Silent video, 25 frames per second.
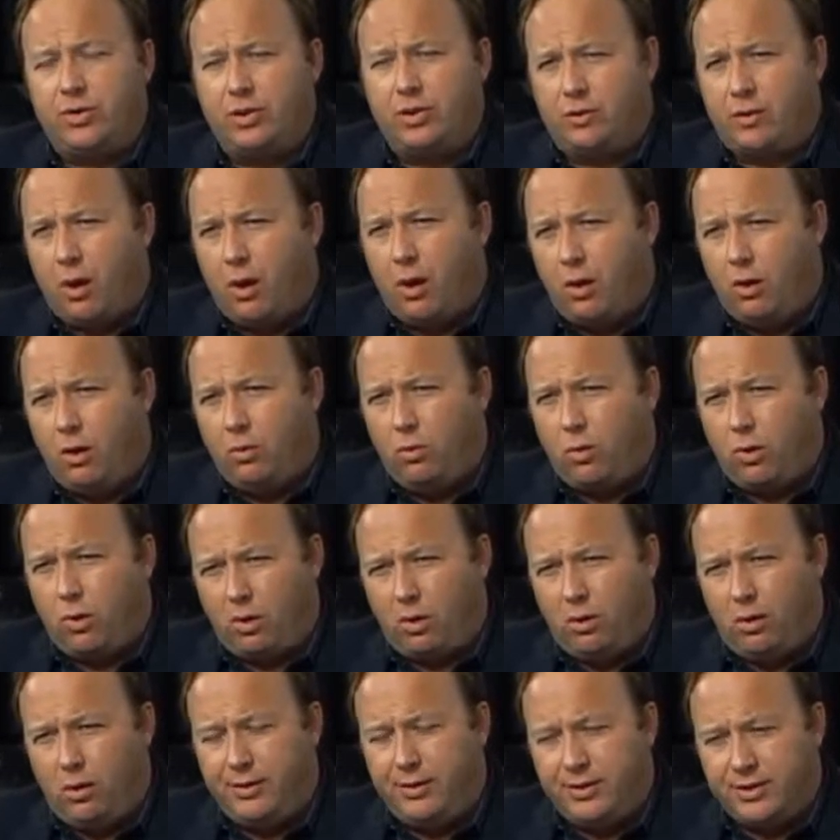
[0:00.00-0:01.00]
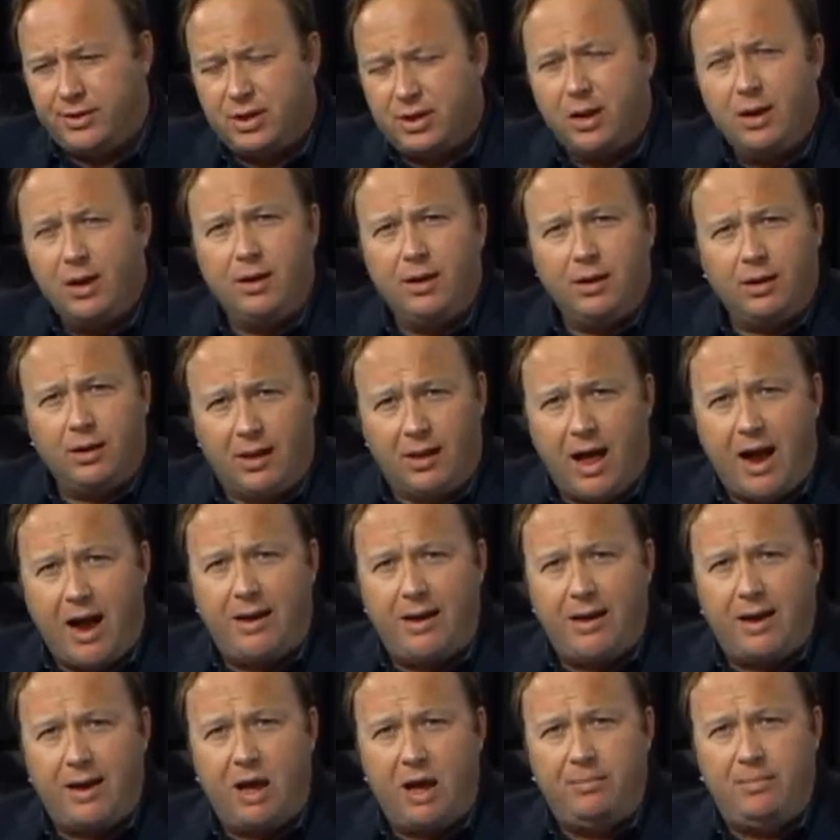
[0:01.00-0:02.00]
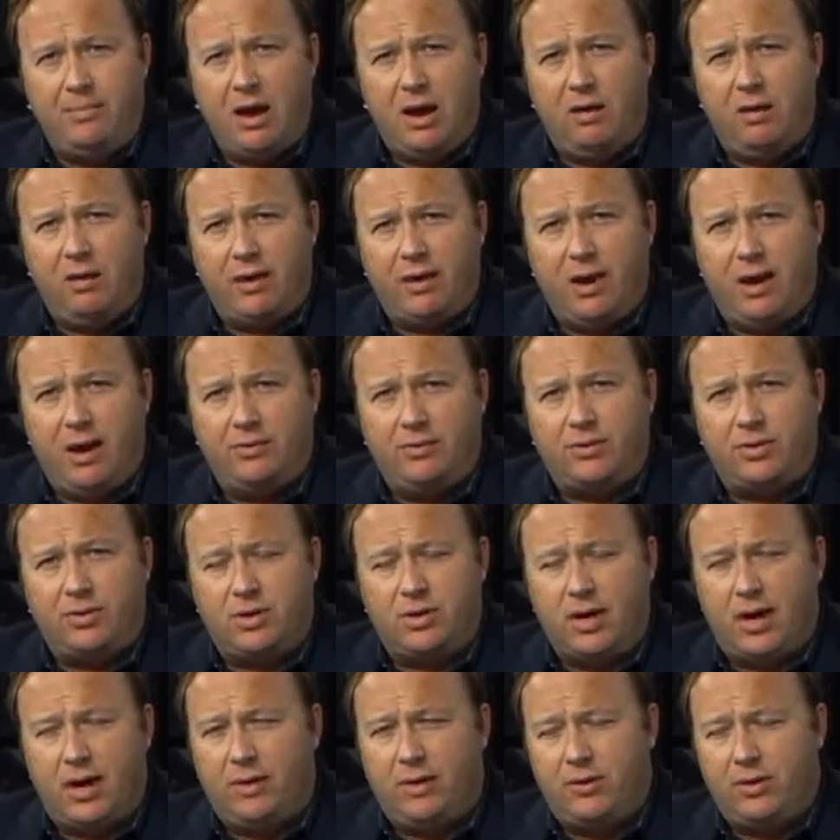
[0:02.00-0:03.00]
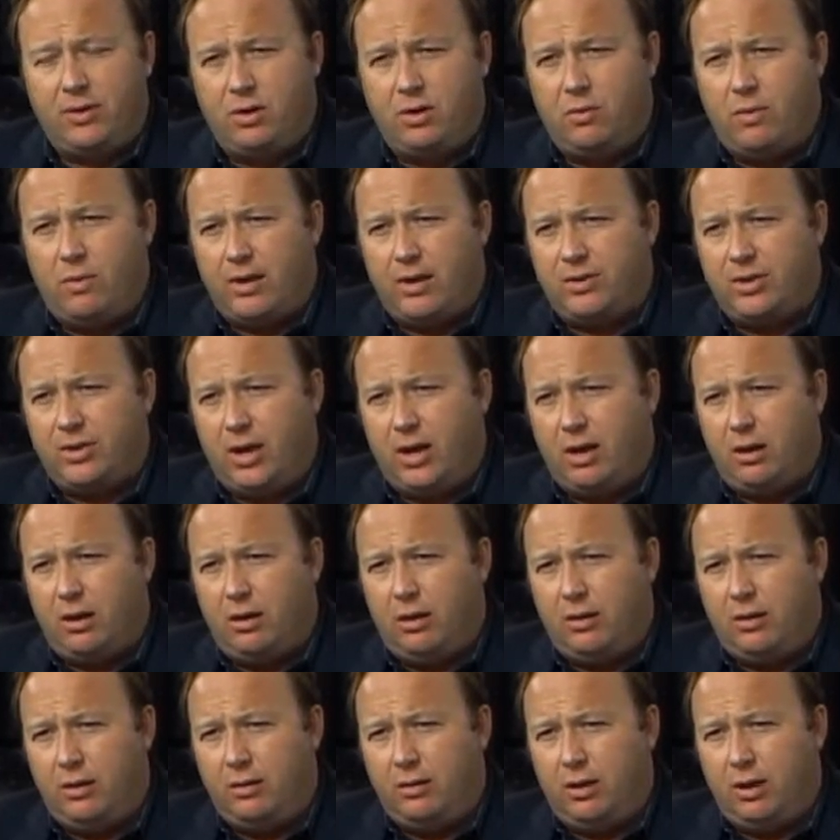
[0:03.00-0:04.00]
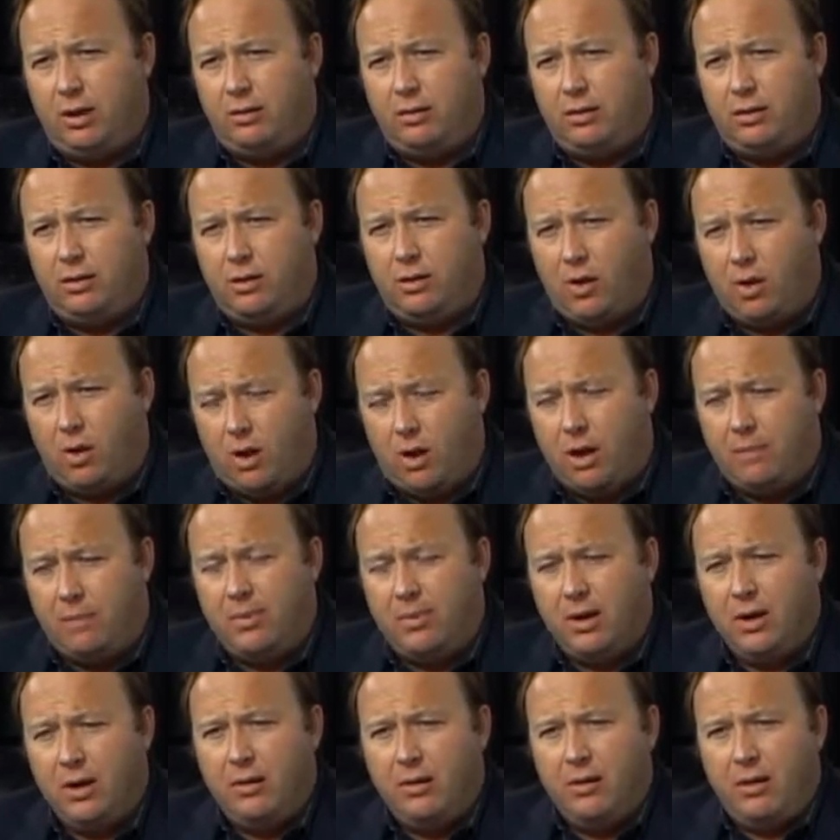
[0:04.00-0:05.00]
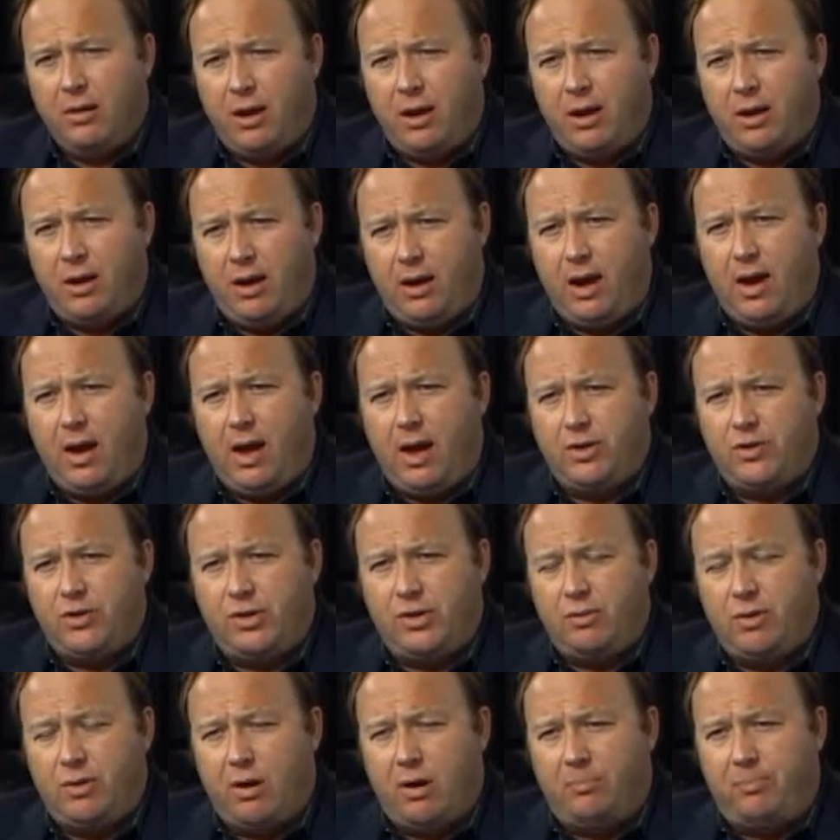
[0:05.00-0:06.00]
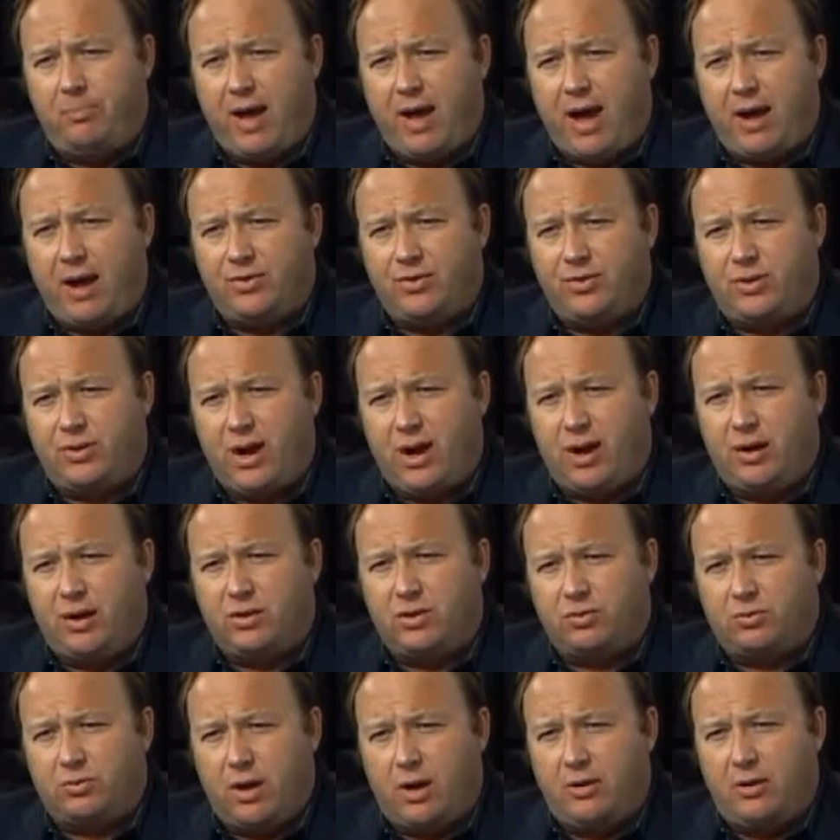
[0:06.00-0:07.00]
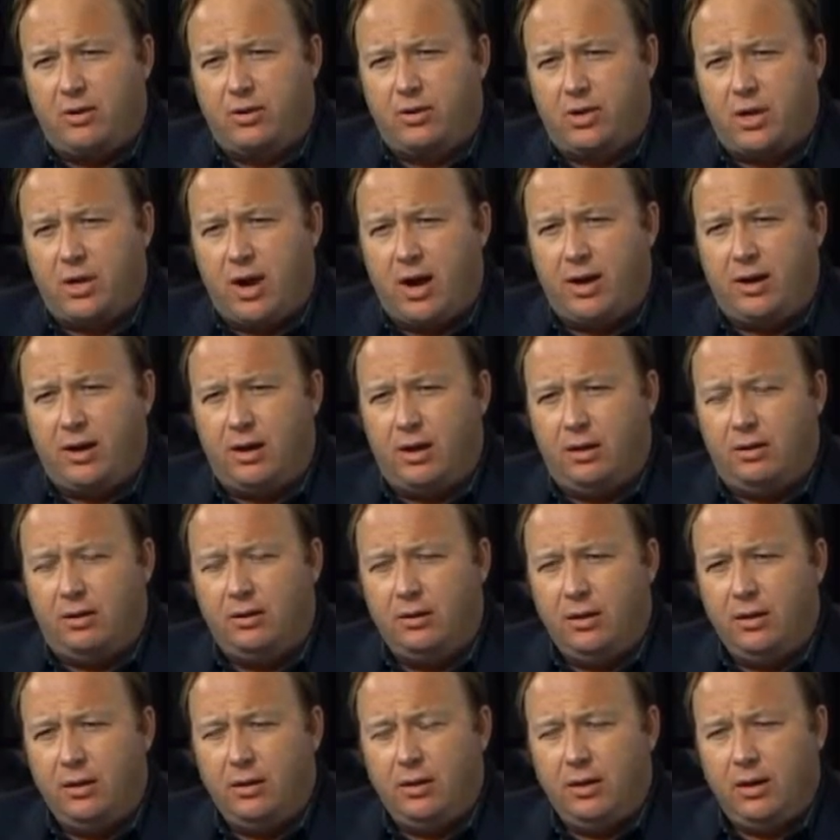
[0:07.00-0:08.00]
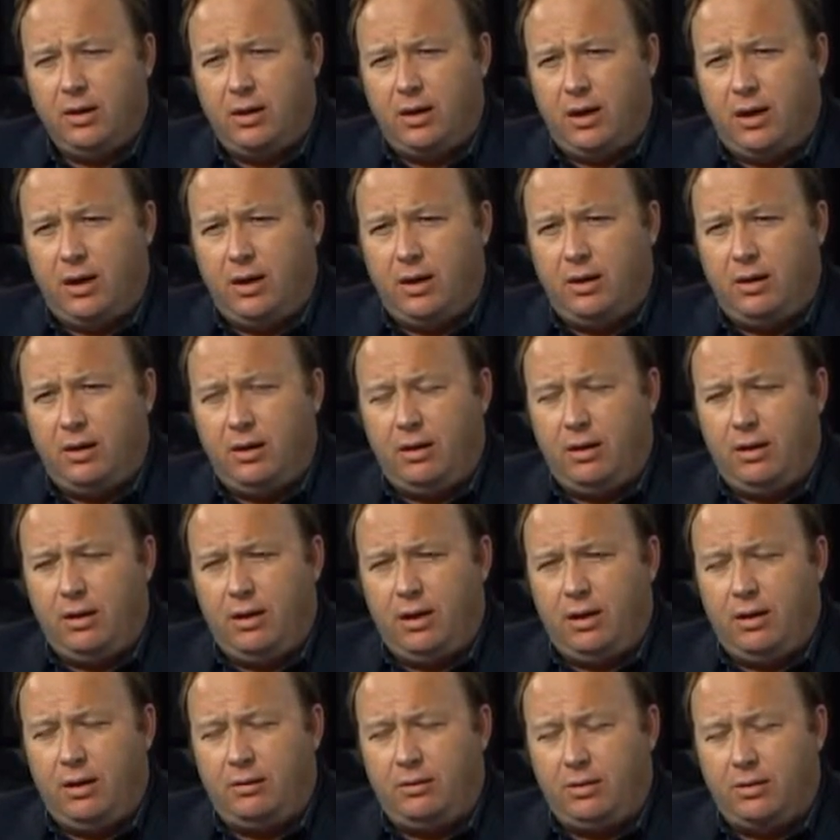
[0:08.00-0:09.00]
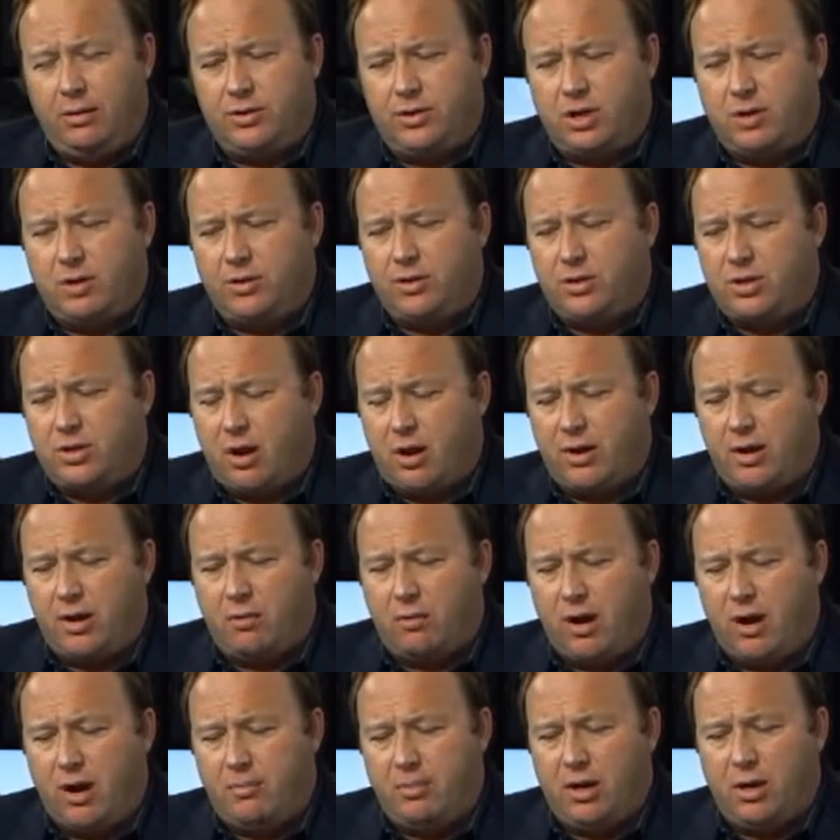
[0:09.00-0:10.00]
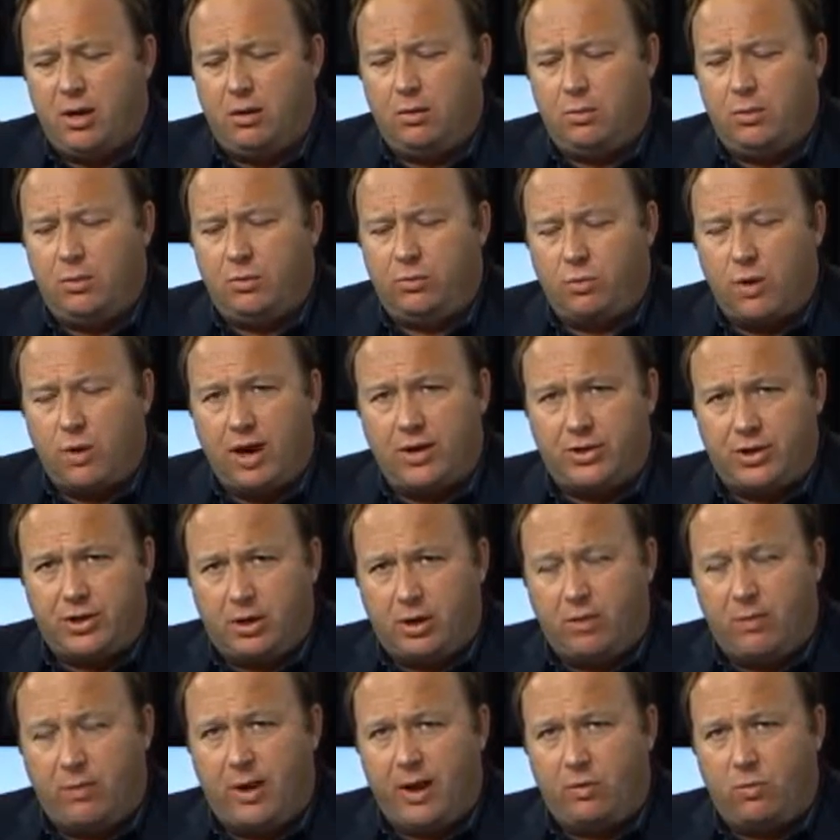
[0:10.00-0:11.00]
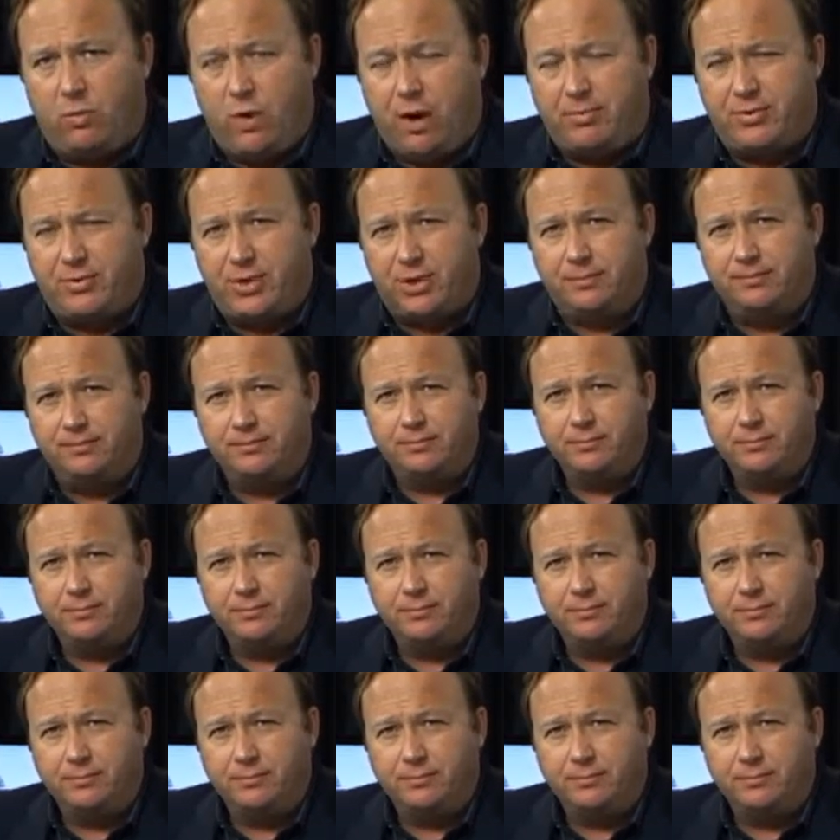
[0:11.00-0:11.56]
So the whole world is lining up now against the U.S., England, and Europe. And as you know, Pakistan has run to China, and so is Saudi Arabia with Russia. Go ahead, Webster.